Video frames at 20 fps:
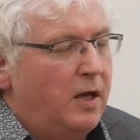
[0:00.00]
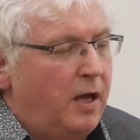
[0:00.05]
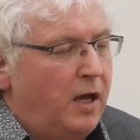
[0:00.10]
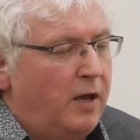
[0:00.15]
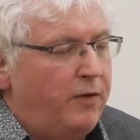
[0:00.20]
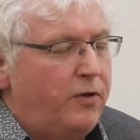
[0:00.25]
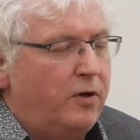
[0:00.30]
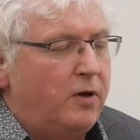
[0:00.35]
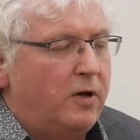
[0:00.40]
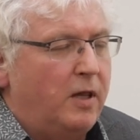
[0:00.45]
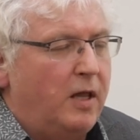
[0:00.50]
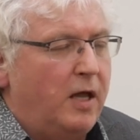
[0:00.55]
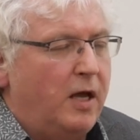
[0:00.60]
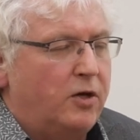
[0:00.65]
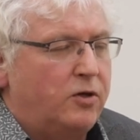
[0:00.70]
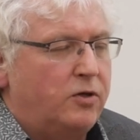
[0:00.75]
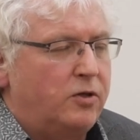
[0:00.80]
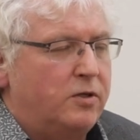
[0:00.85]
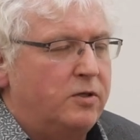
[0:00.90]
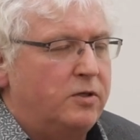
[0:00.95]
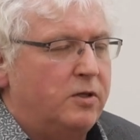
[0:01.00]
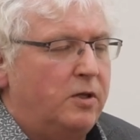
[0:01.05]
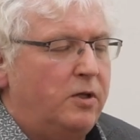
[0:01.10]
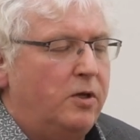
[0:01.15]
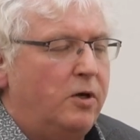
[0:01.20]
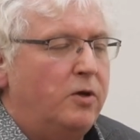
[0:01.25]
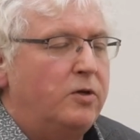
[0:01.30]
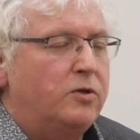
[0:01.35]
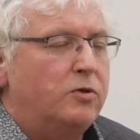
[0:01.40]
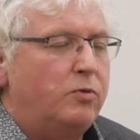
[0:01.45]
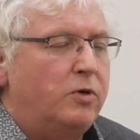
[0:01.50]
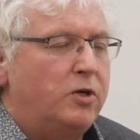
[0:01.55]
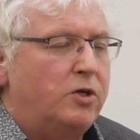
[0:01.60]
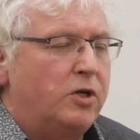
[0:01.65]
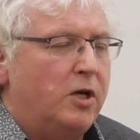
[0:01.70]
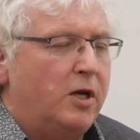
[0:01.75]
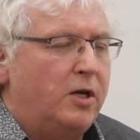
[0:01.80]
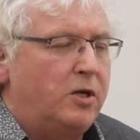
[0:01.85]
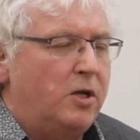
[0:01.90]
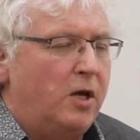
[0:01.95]
Ethical actions are those which
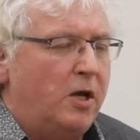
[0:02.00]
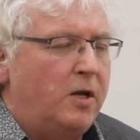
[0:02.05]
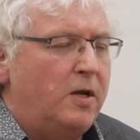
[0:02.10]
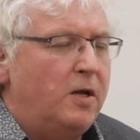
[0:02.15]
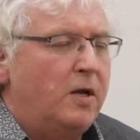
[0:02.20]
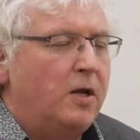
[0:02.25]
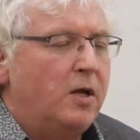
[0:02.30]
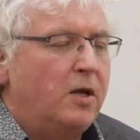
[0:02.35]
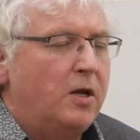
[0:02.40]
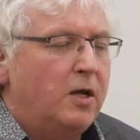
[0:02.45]
are done